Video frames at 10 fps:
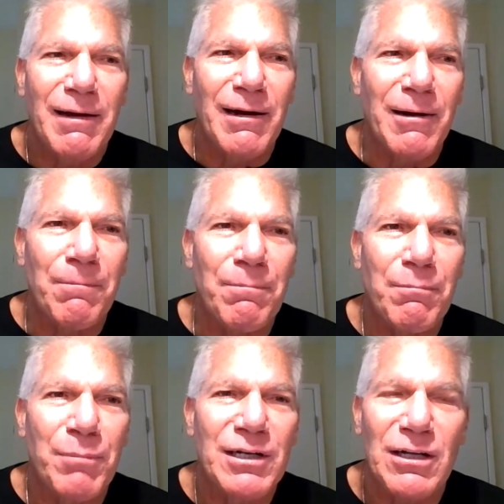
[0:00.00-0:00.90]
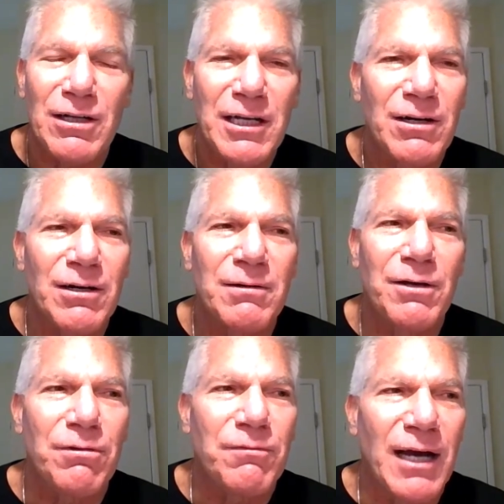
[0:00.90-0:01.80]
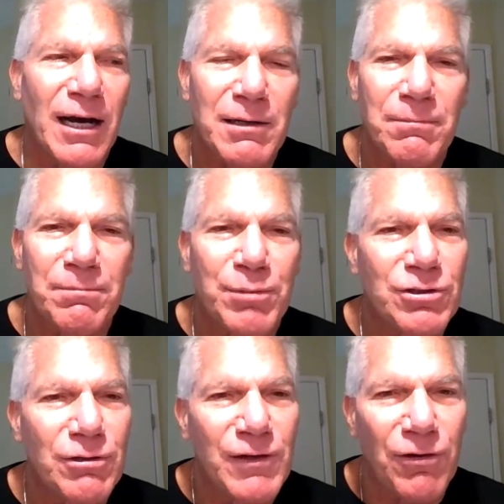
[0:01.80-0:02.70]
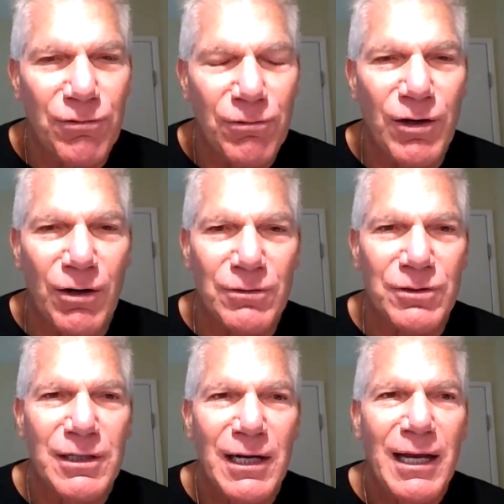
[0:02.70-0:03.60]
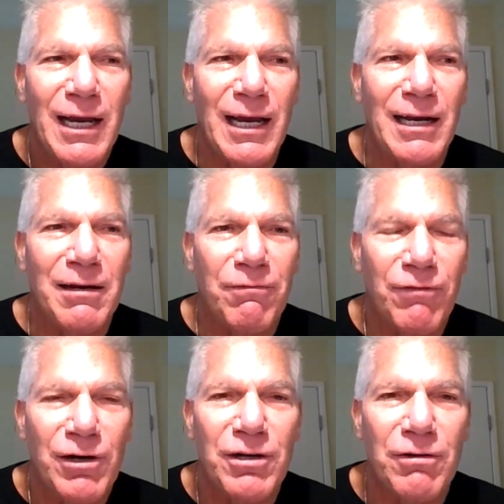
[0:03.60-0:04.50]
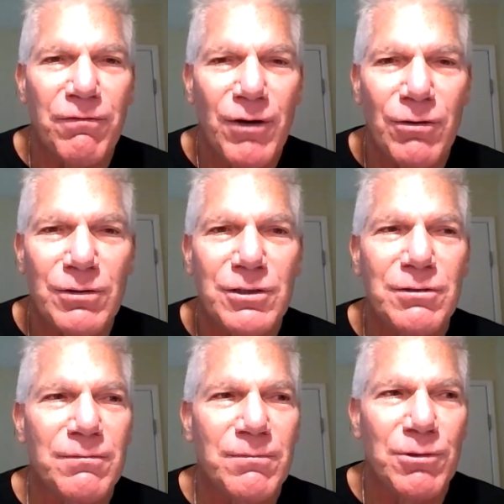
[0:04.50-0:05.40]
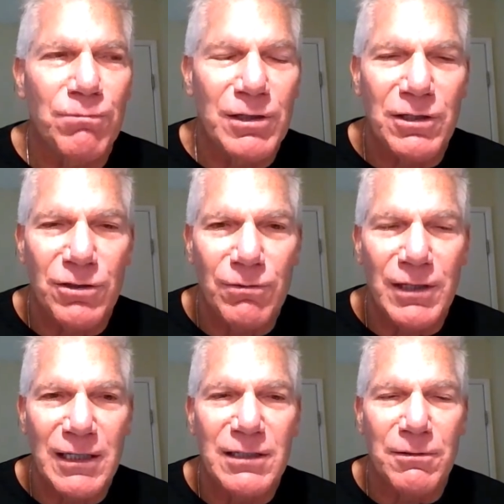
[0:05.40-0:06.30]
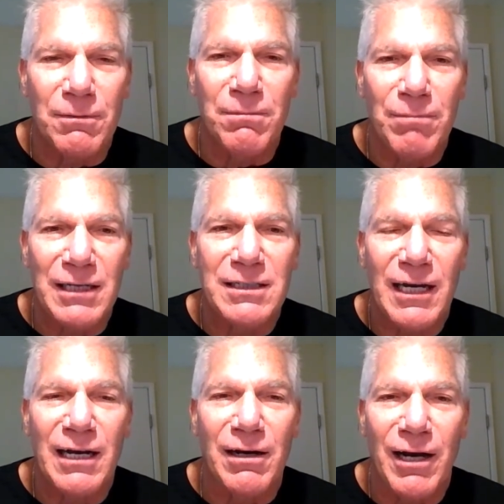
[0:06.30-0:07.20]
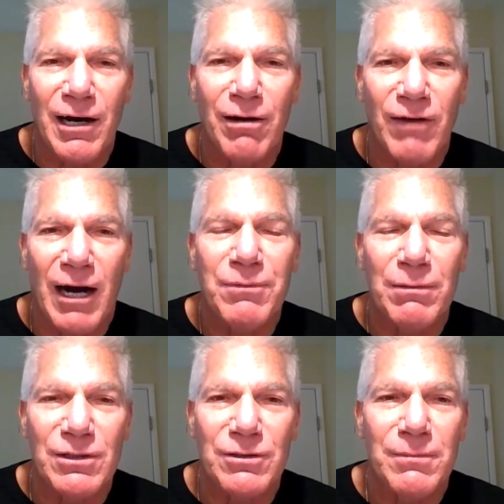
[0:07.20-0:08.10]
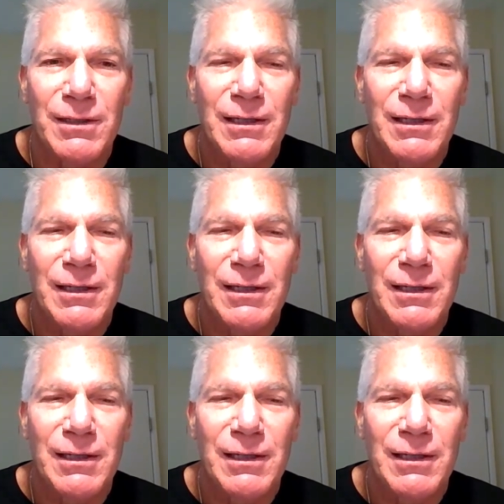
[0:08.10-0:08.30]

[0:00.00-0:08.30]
But as a leader, you've got to persevere through those. And in front of your folks, you really do need to maintain an air of optimism.